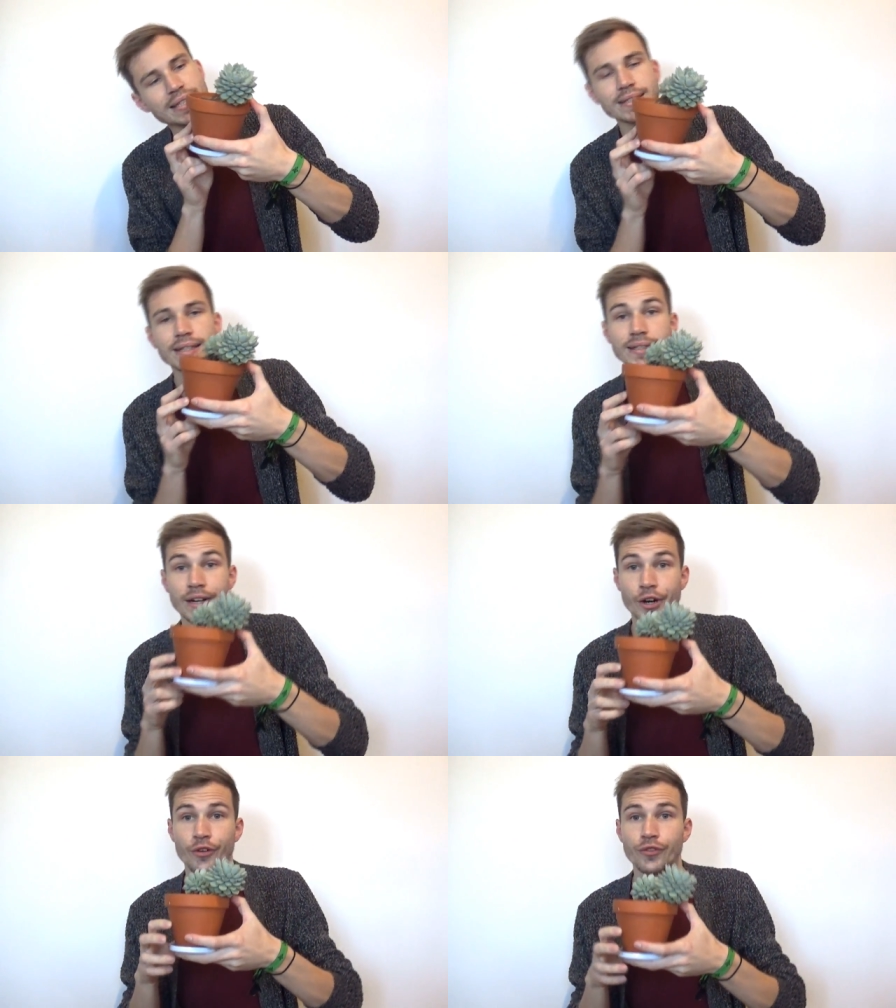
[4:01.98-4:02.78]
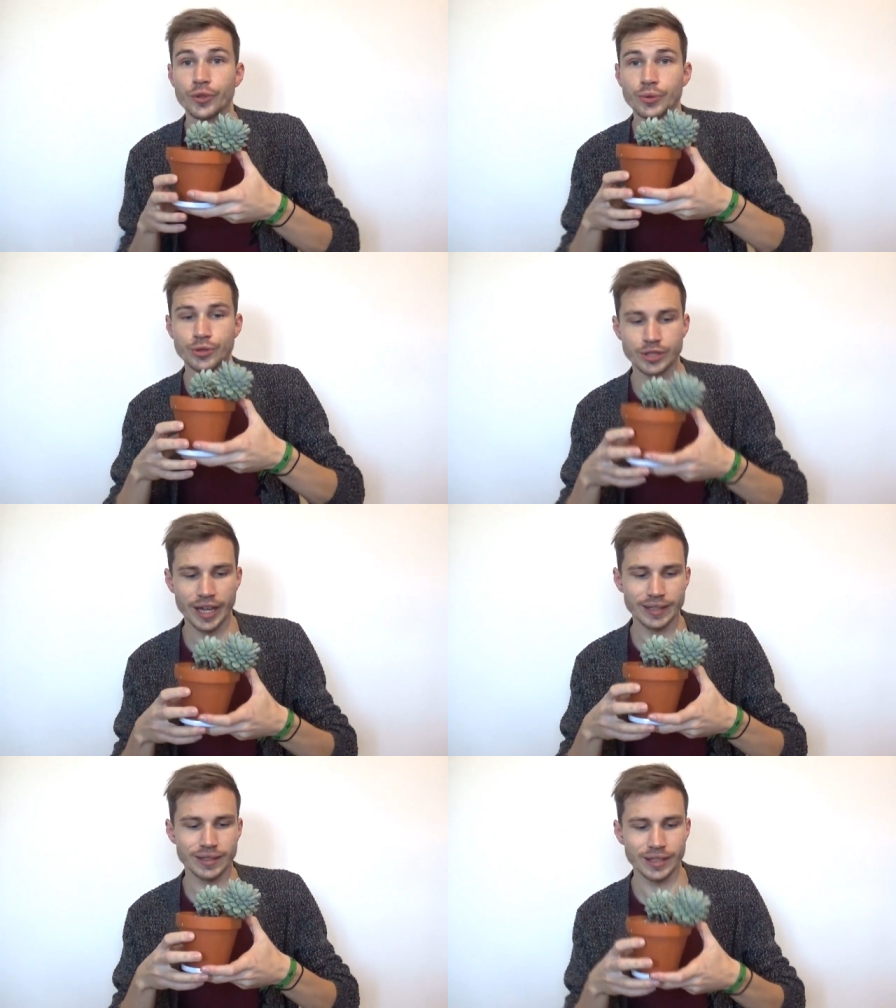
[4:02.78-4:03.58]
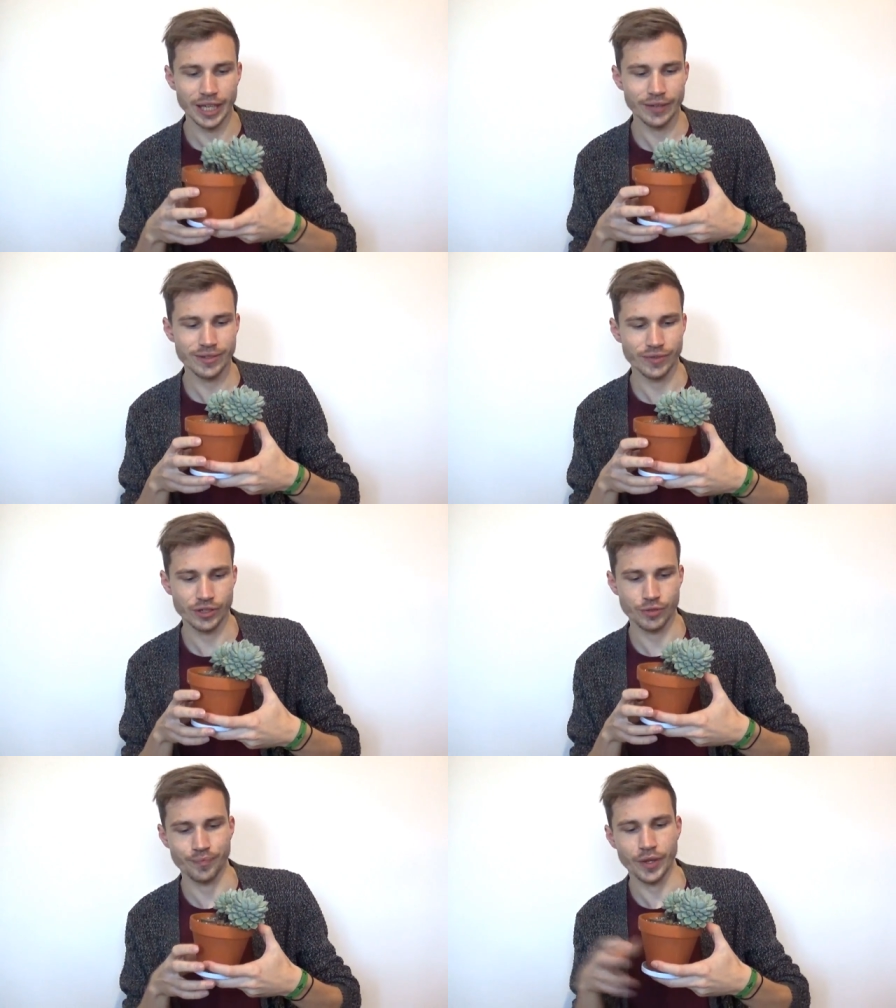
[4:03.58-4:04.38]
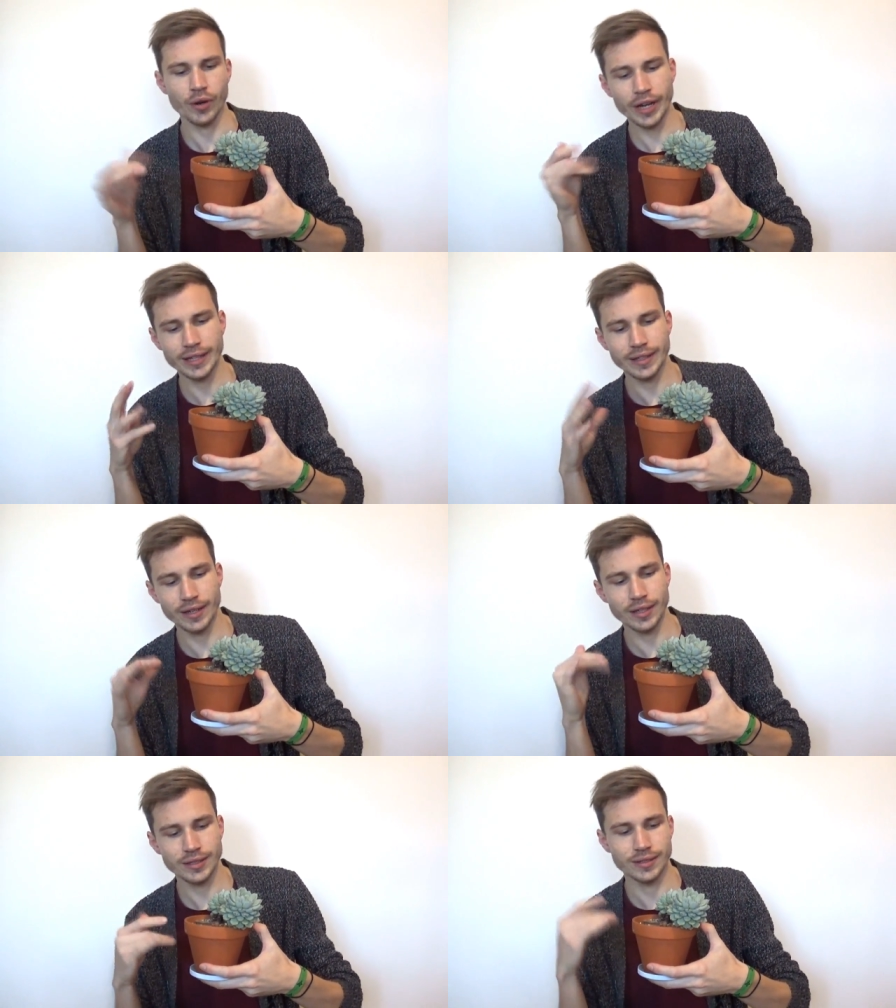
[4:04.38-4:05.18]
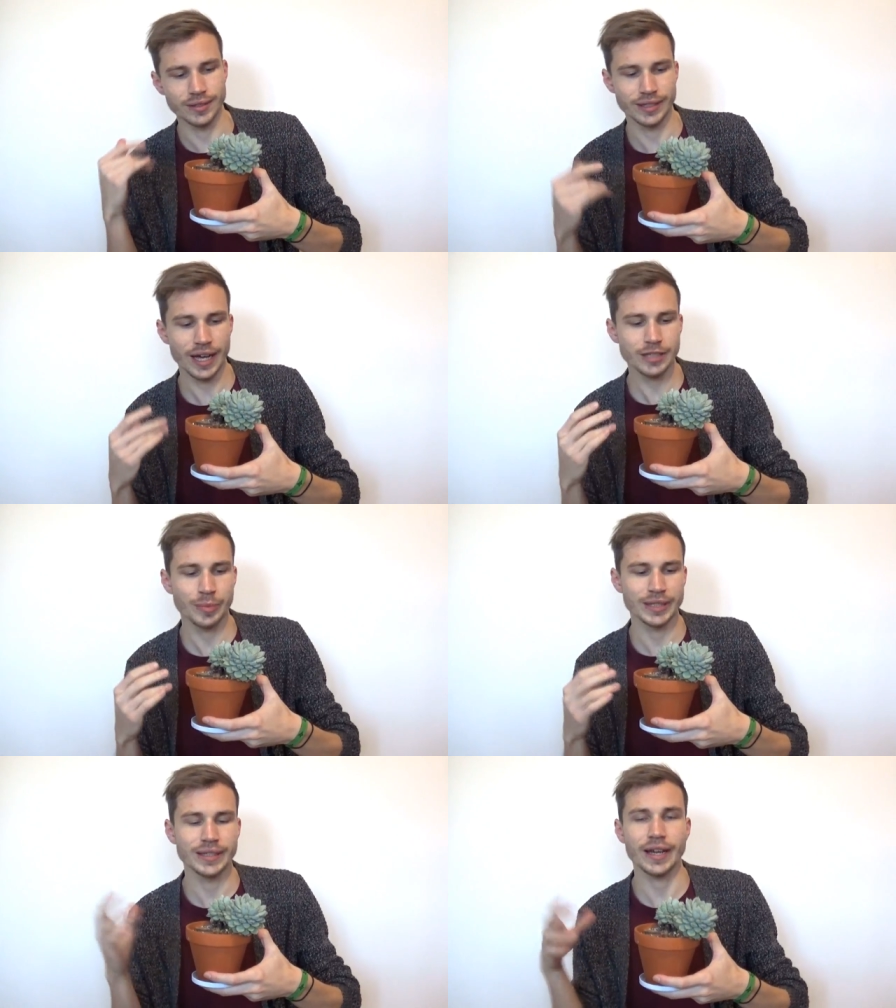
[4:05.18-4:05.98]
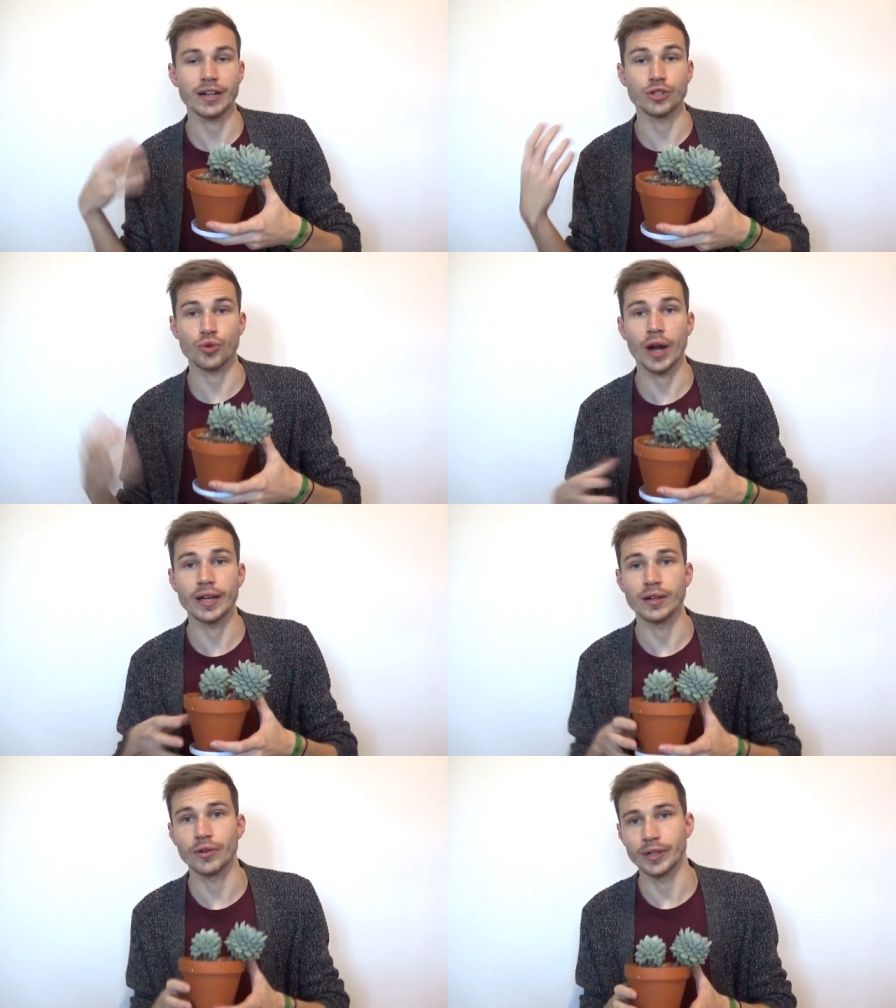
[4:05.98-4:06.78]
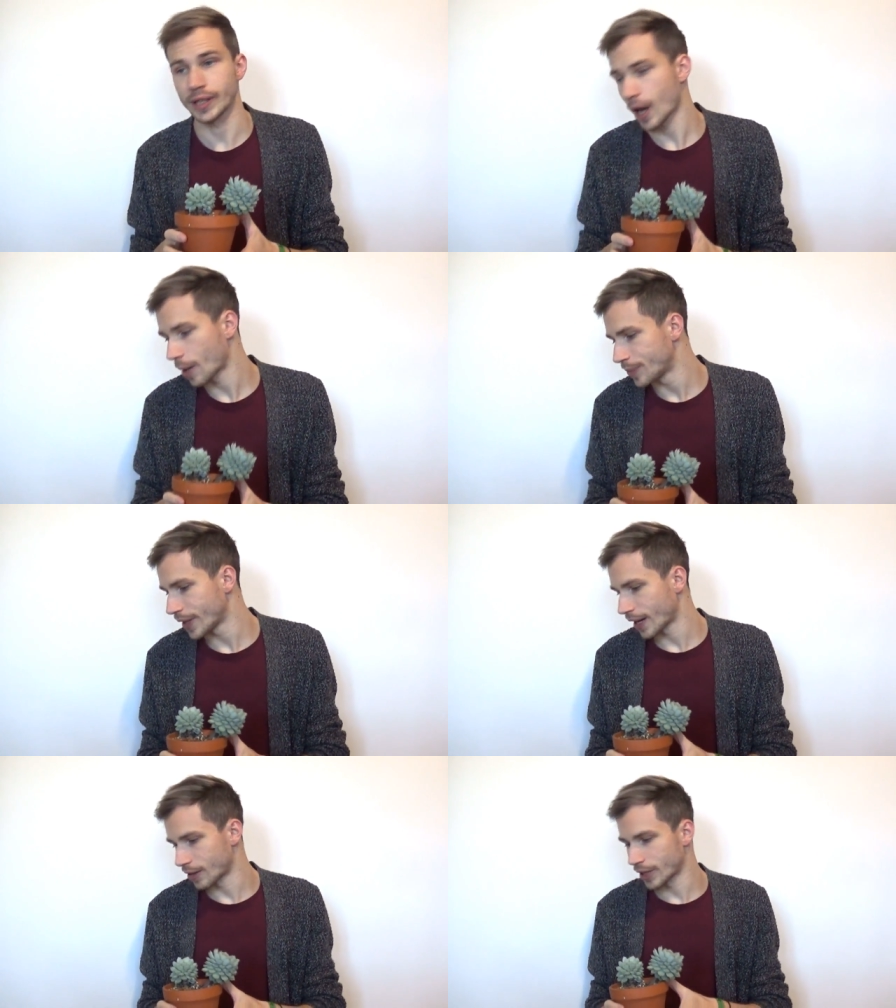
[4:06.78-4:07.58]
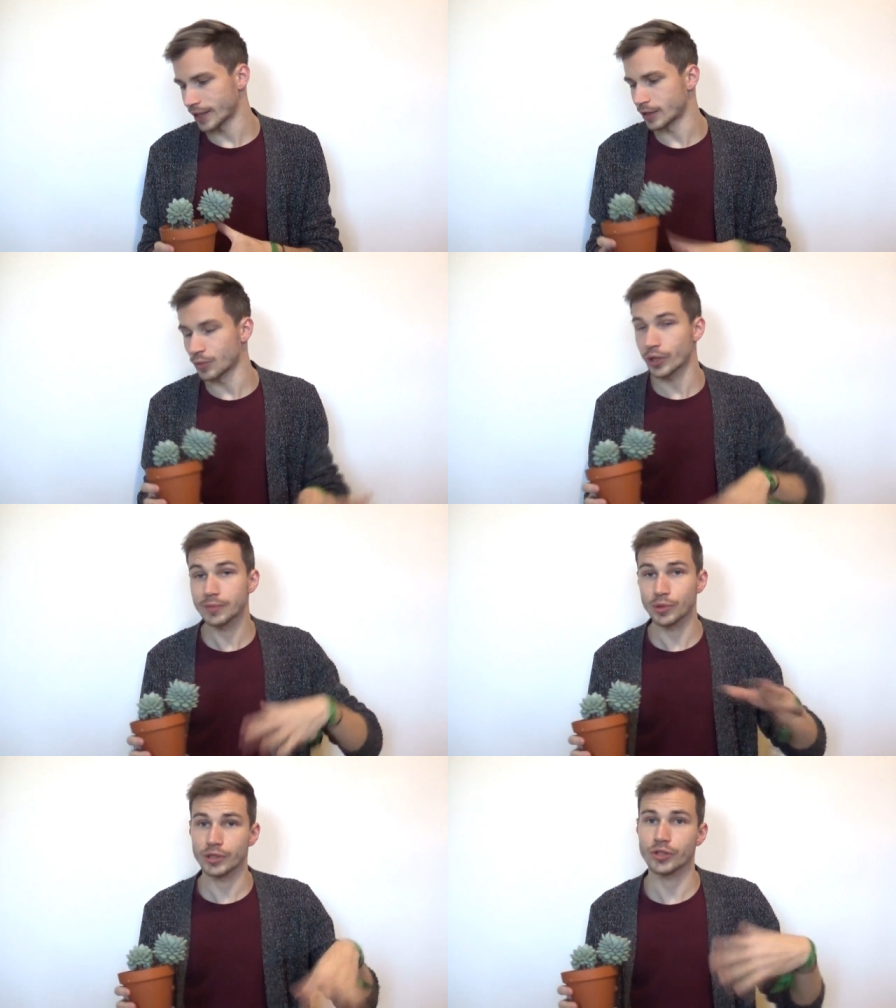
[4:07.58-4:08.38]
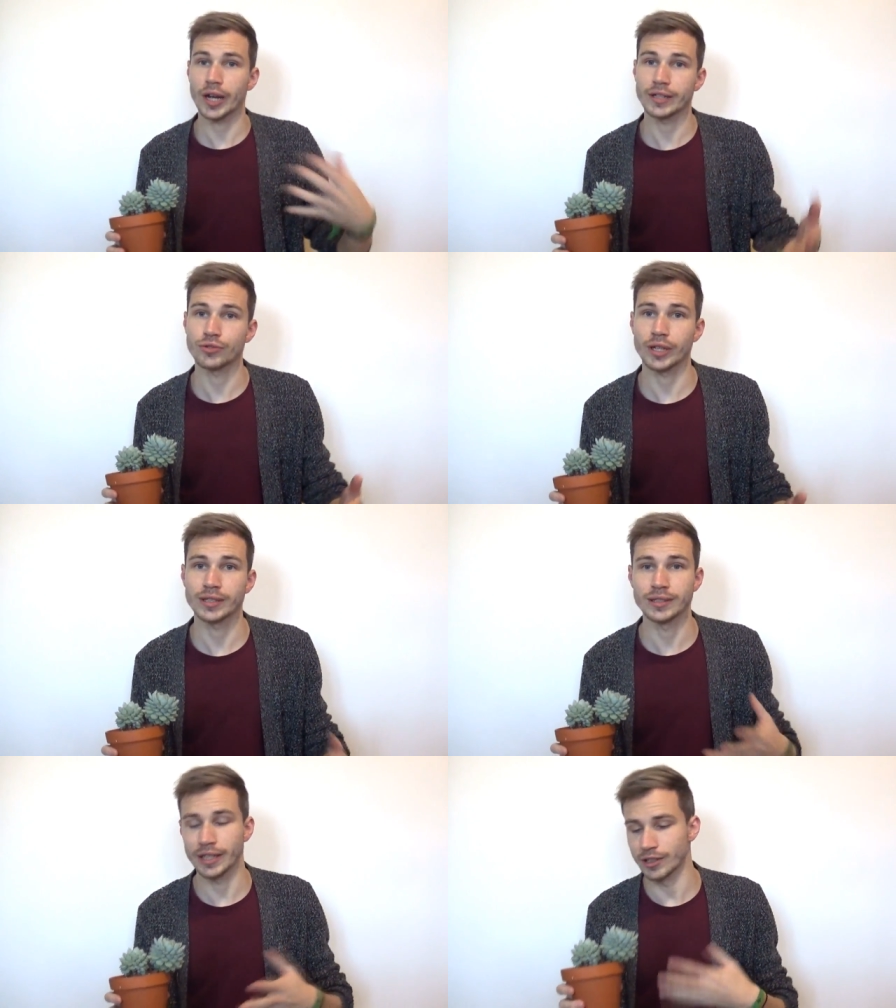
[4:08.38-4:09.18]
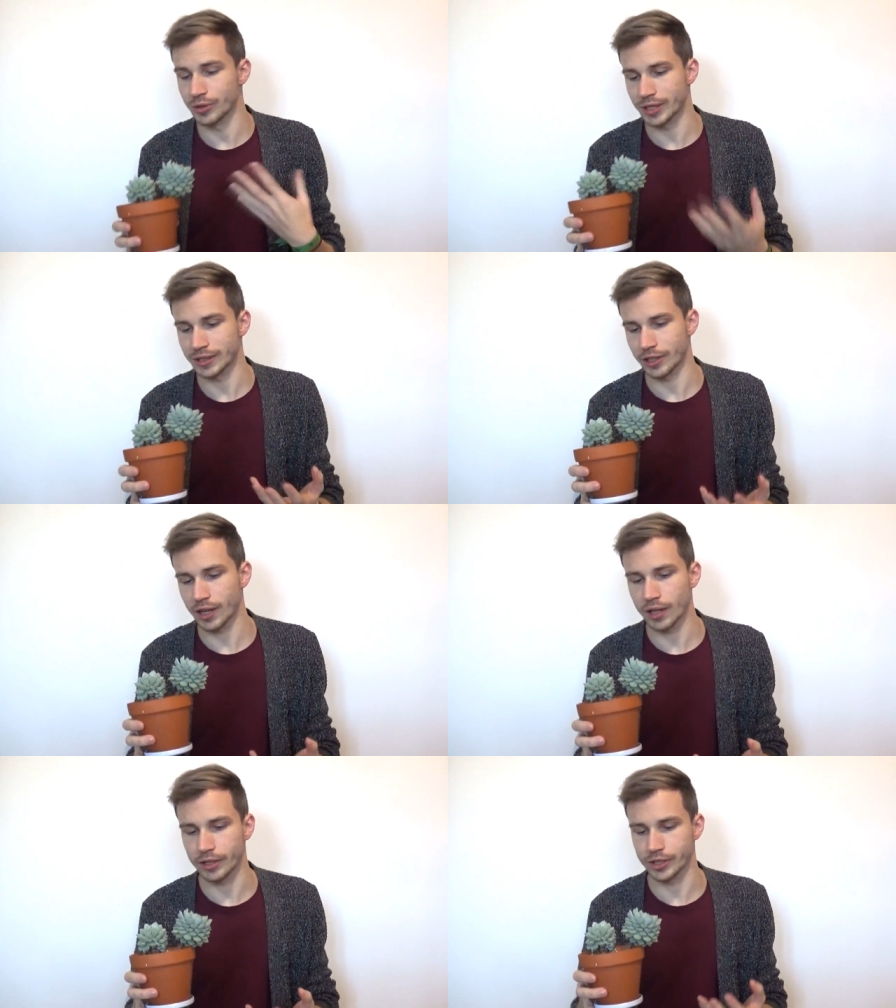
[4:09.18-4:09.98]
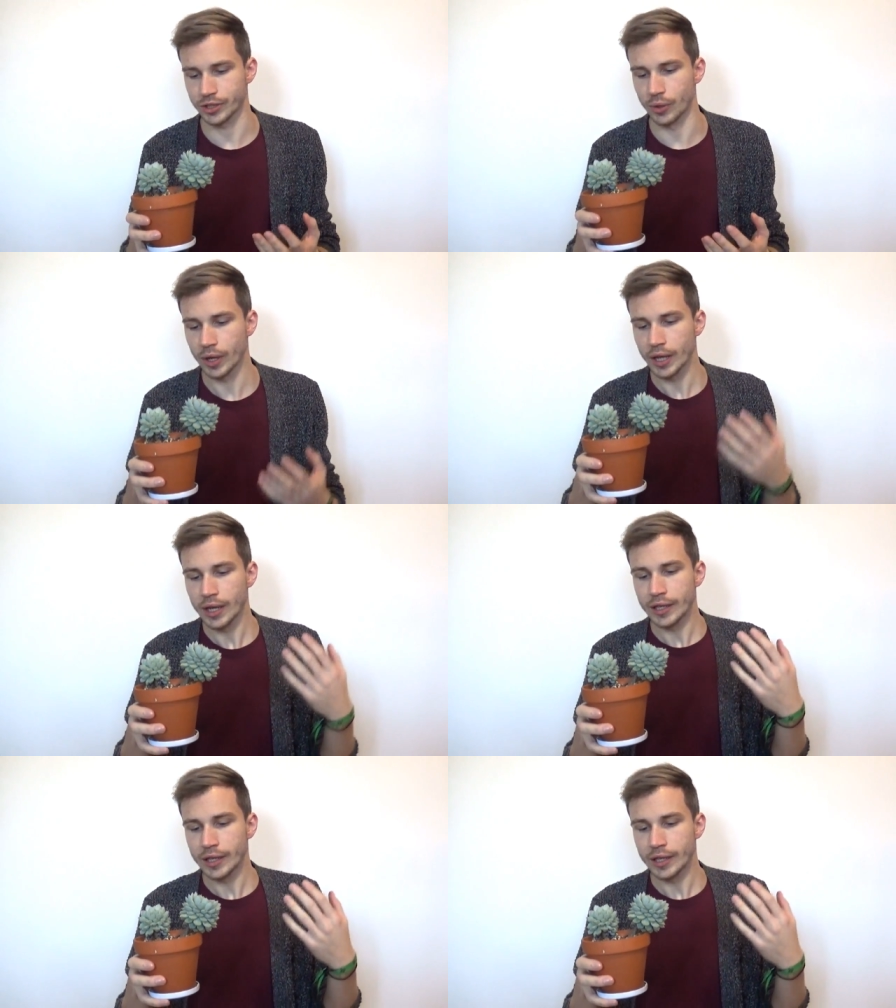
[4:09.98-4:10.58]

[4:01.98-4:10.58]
see there a few dead leaves, which, okay, they are not dead, but they are drying already up. They are getting more and more dehydrated, they are losing their color, so